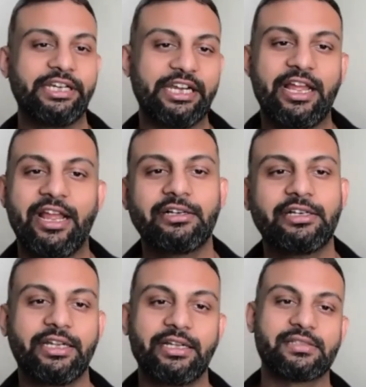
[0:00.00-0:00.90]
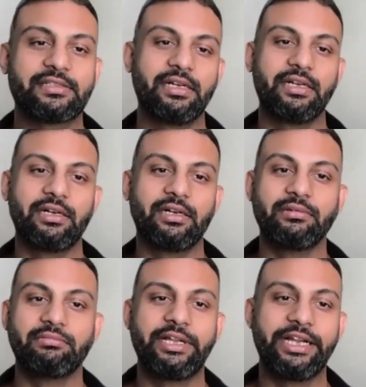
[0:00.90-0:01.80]
data analytics,
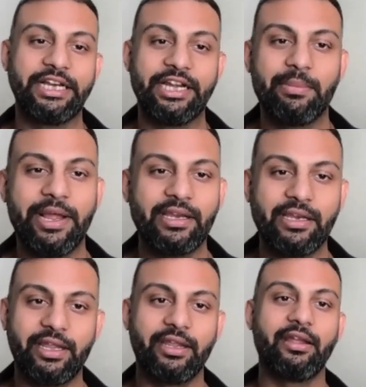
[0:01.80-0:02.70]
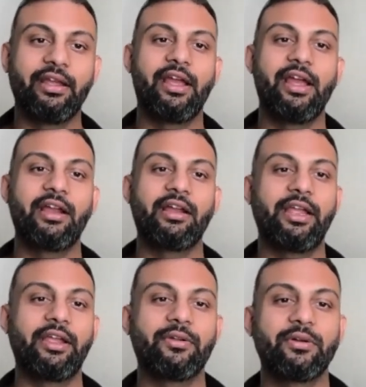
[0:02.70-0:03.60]
like data mining, and
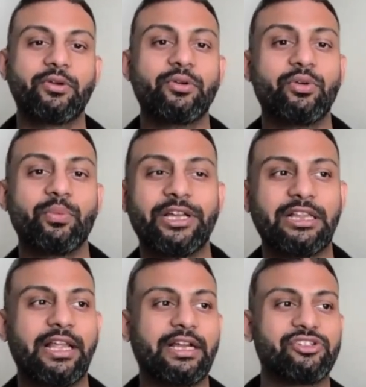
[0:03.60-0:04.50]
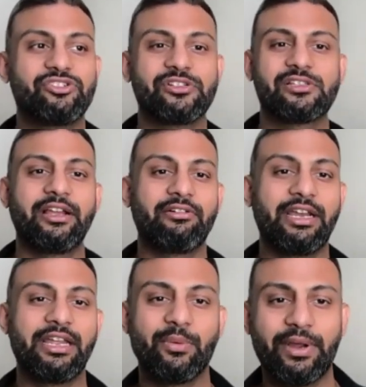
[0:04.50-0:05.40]
like good with like just like
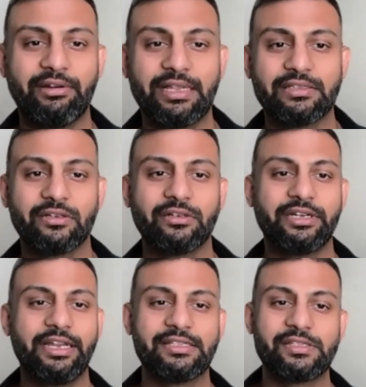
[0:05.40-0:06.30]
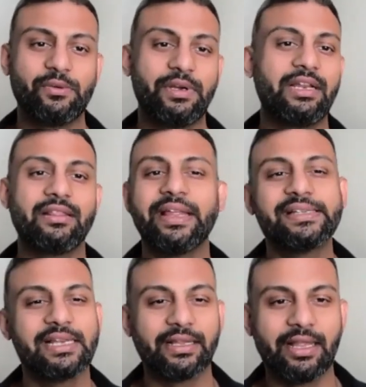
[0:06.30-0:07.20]
running queries on SQL and
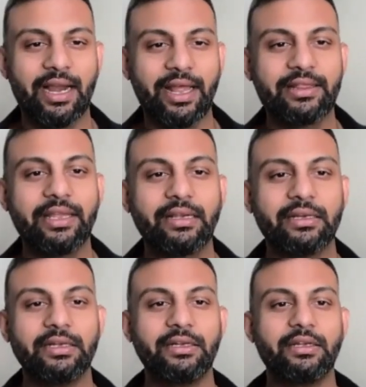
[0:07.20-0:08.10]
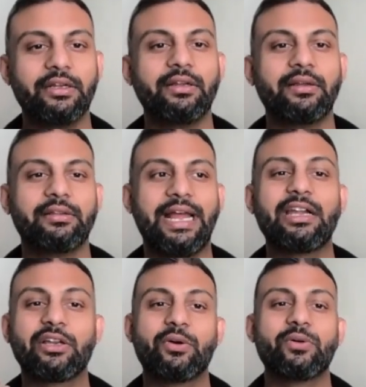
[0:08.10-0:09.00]
things like that. I think
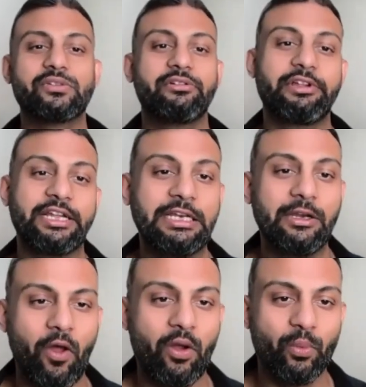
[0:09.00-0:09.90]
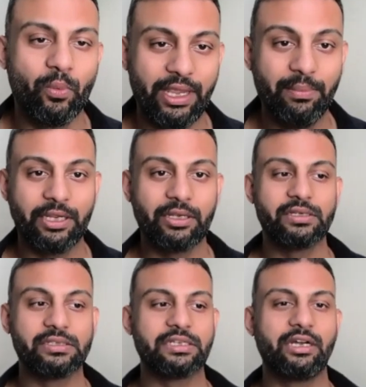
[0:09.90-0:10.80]
that goes a really long way,
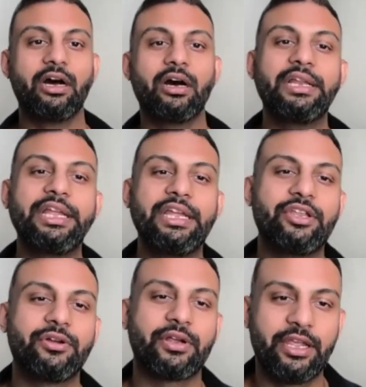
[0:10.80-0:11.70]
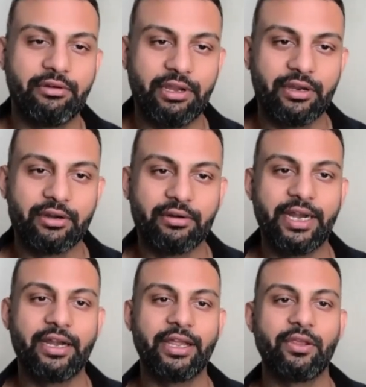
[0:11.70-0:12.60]
because early in your career,
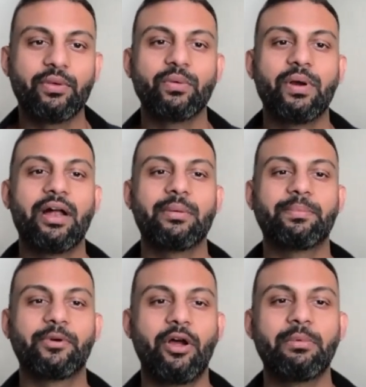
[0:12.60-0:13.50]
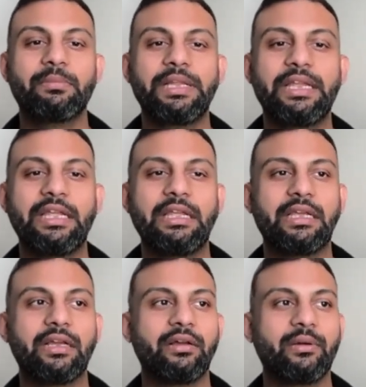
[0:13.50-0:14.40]
right, like you are
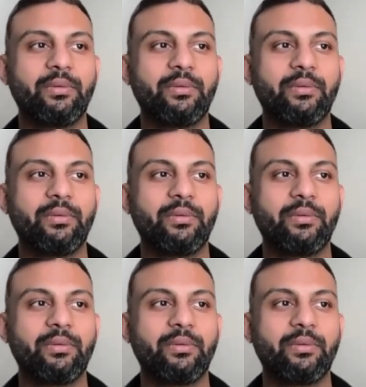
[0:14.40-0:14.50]
probably